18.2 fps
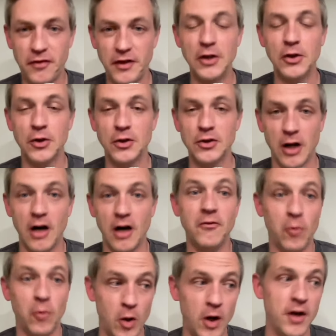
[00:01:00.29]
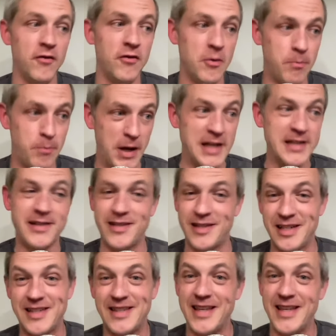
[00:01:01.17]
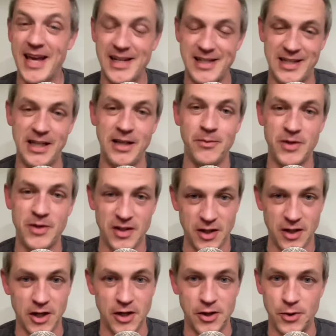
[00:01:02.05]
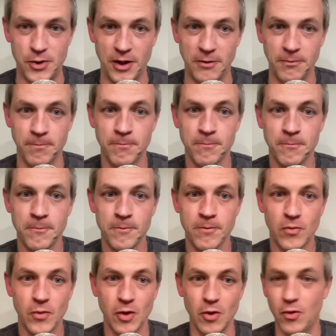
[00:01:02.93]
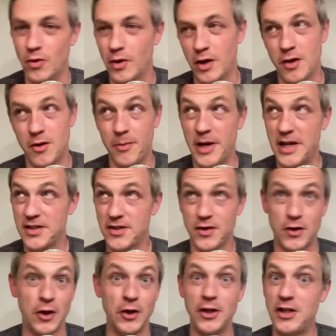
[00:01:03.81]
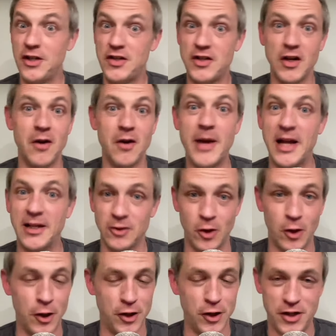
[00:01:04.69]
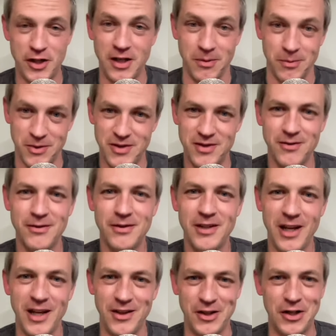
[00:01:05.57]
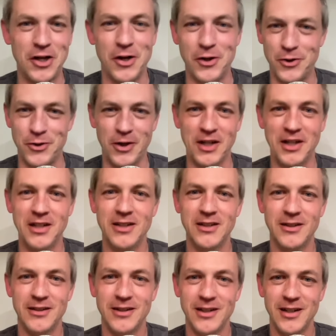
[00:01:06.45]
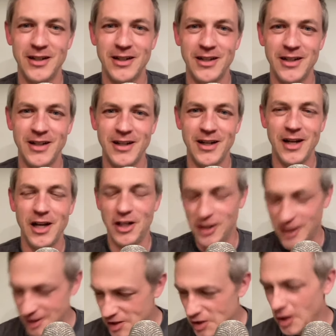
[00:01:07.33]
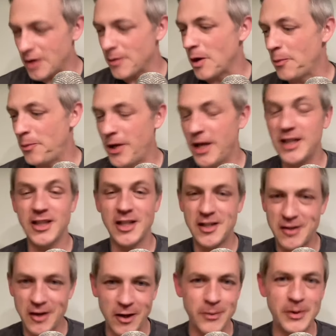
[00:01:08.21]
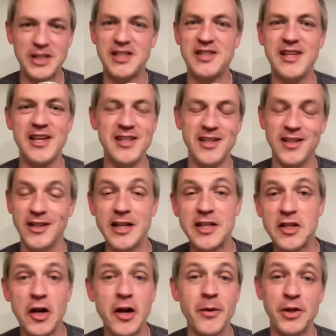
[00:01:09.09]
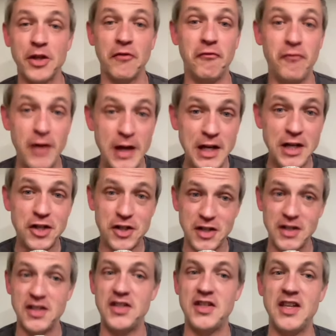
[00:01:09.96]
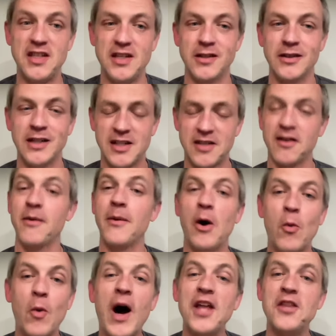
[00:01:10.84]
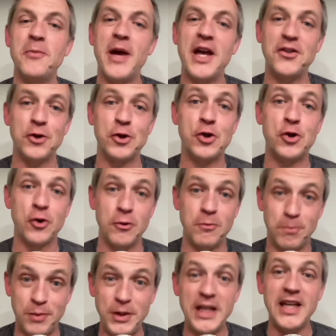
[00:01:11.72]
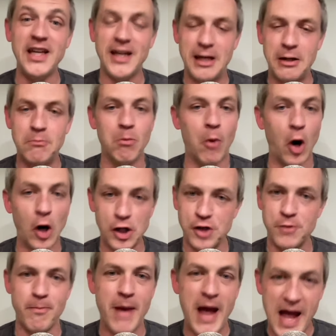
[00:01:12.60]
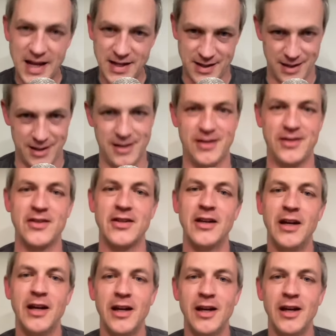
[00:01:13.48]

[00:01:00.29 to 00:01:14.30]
field of one of the best sixty-eight teams in the country, or one of the best thirty-some at-large teams in the country. Let's talk about Pitt. Let's talk about the season. Let's talk about the finish to the season. Let's talk about why the Panthers should be in March Madness